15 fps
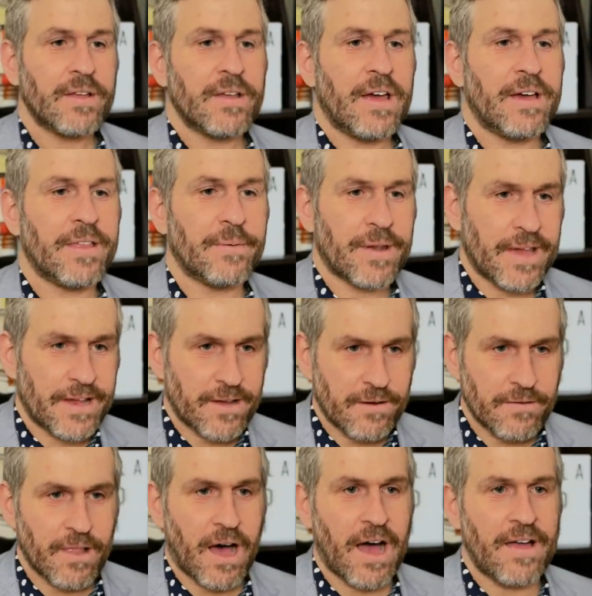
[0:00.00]
And then when I go
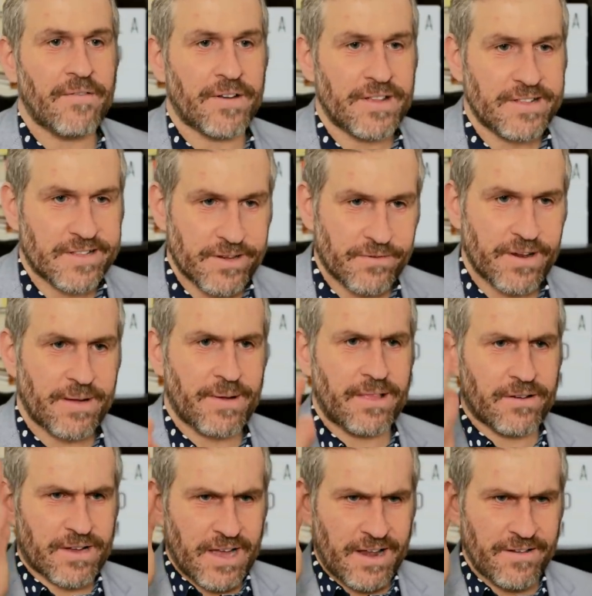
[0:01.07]
live on Instagram, I
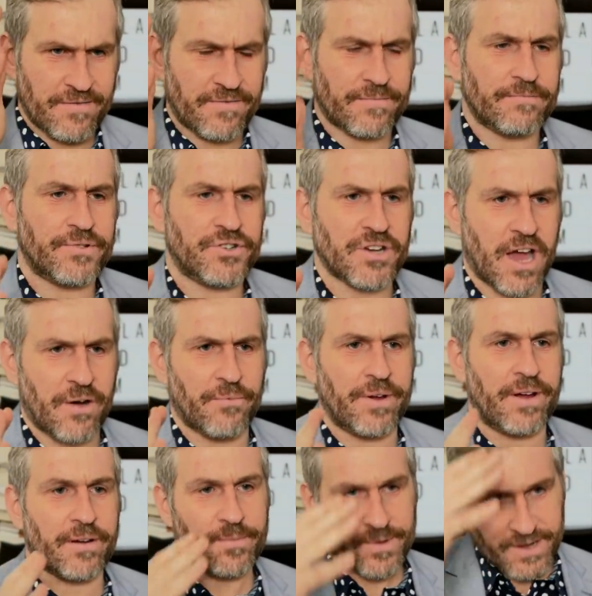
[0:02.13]
look kind of shot
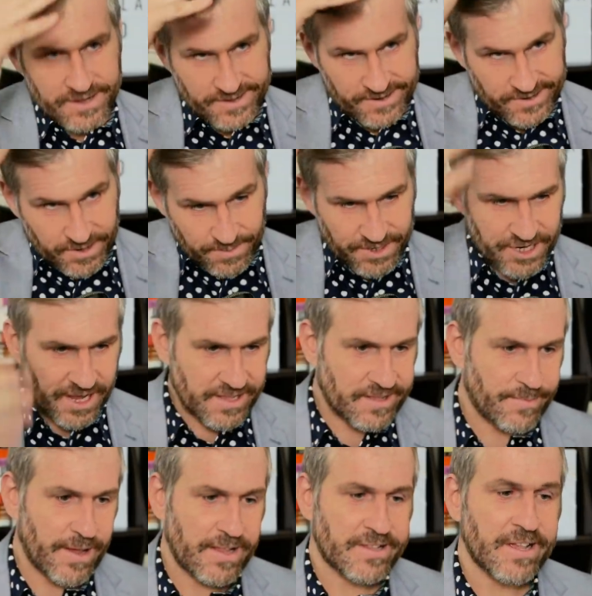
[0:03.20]
weird because there's too much
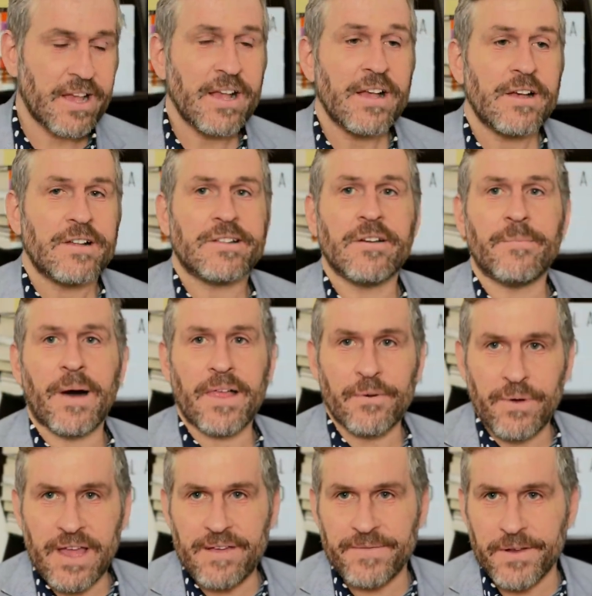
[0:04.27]
headspace. So by the
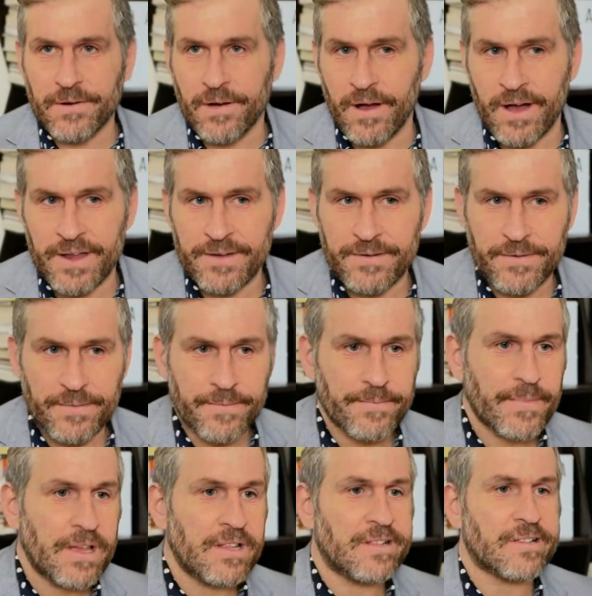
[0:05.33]
way, if you're on
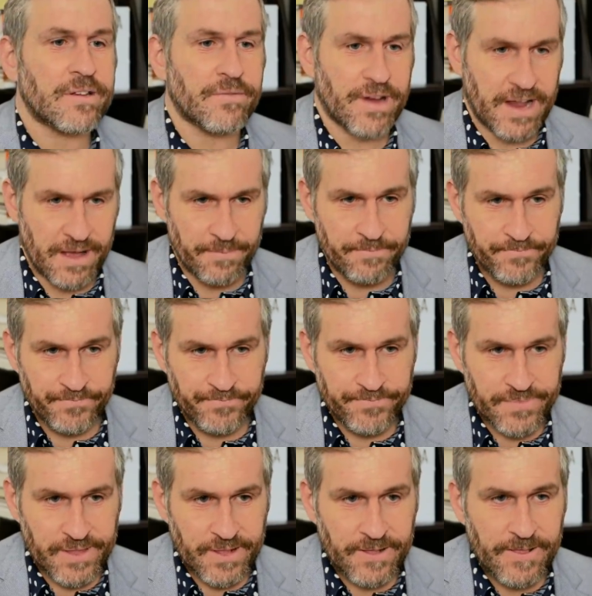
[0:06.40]
Instagram,
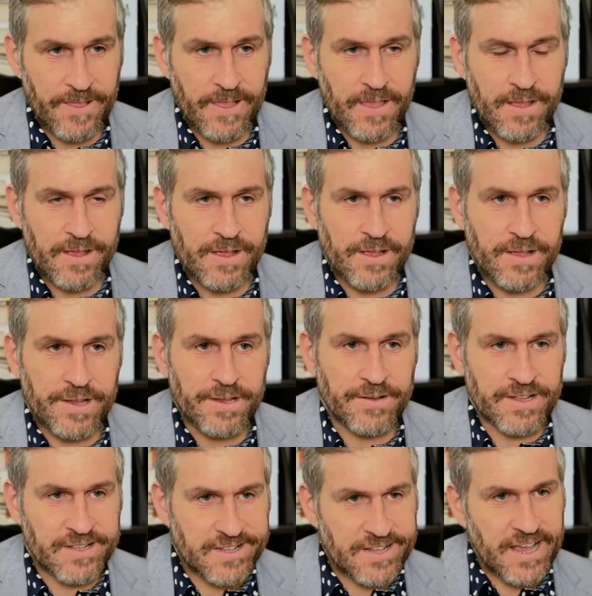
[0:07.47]
you
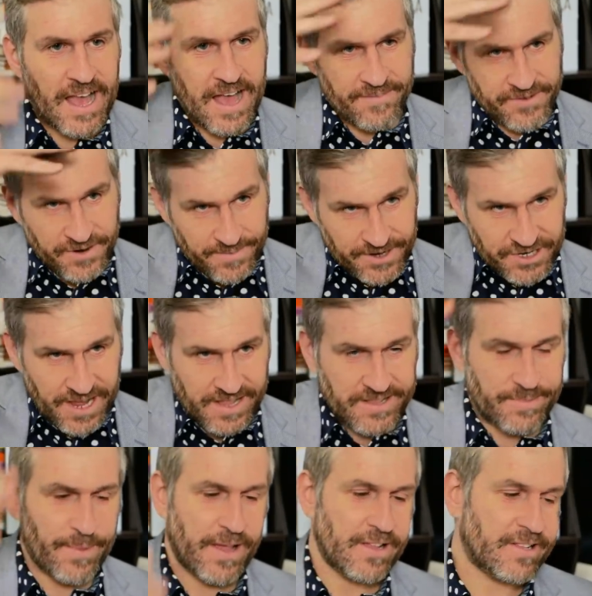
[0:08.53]
can see I have too much
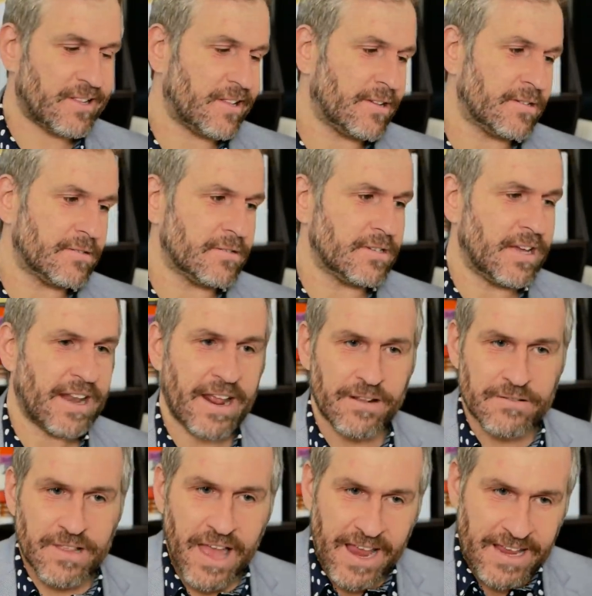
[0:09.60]
headspace. And I
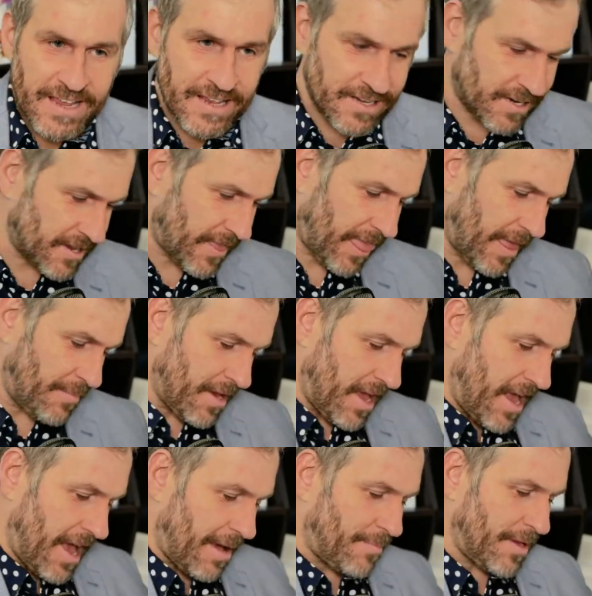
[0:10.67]
don't like it. I'm not
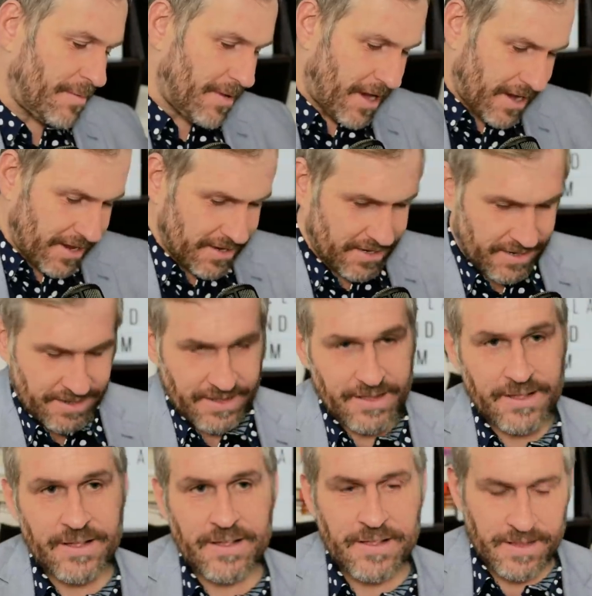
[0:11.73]
happy about it.
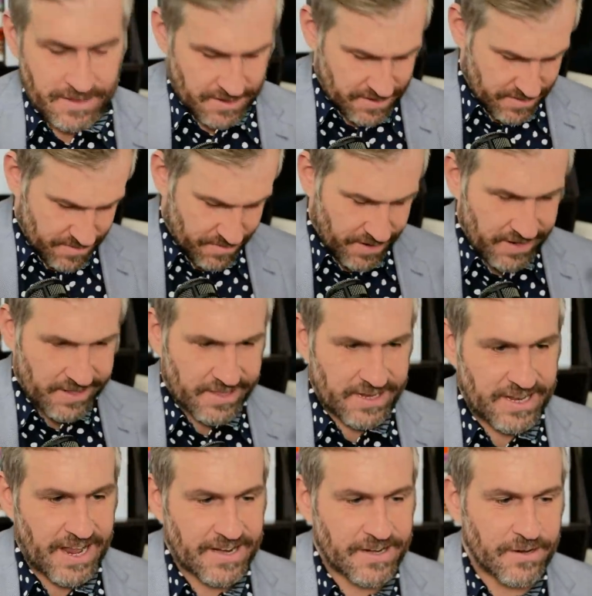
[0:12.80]
But it's the
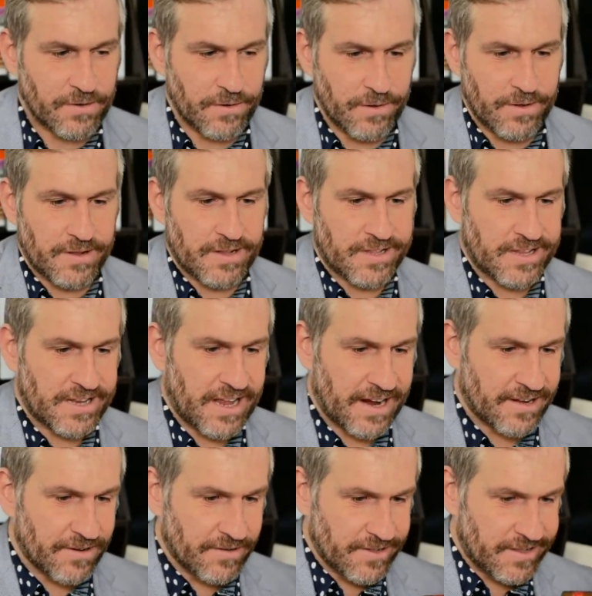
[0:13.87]
technical
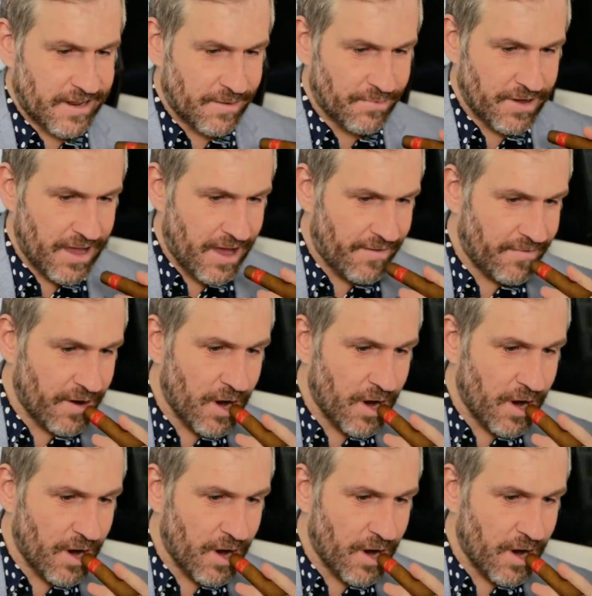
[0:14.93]
setup we have.